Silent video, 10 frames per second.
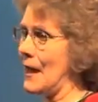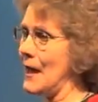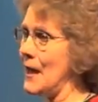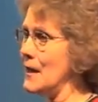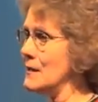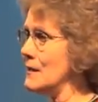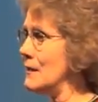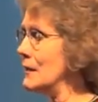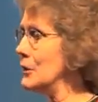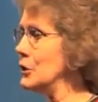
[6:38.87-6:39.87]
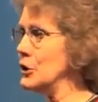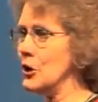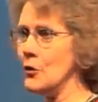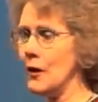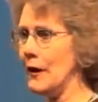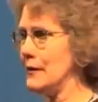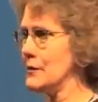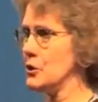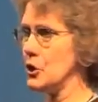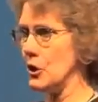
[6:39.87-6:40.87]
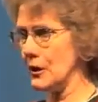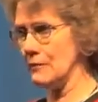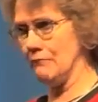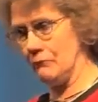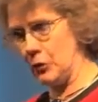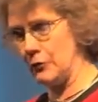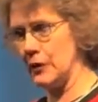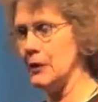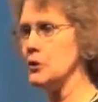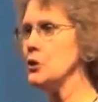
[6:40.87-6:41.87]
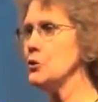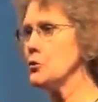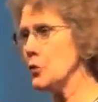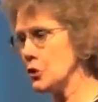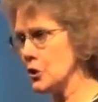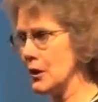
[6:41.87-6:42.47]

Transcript: And, you know, I started moving into nutrition,